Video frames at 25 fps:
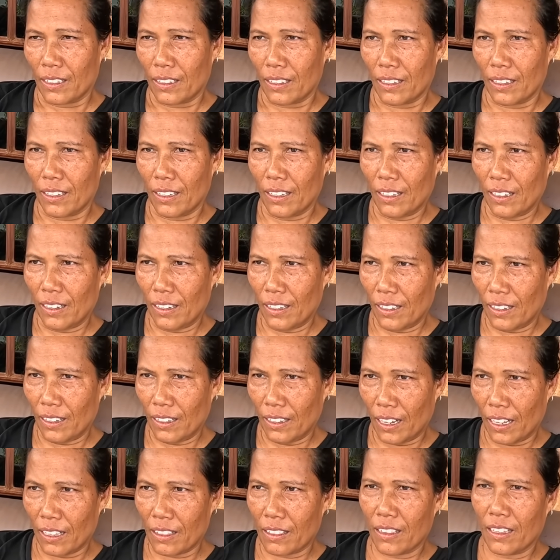
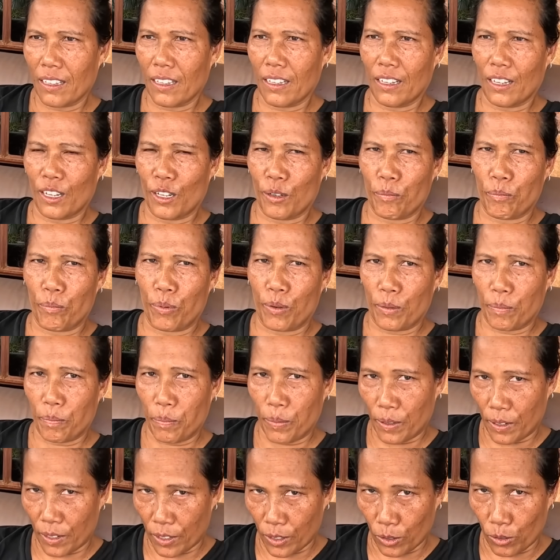I think I
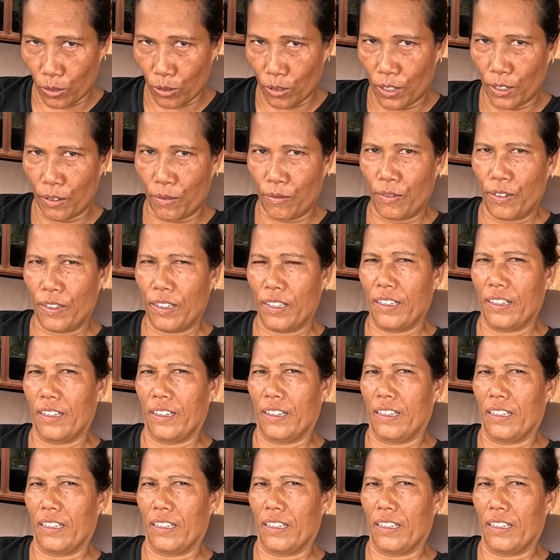prefer to live here.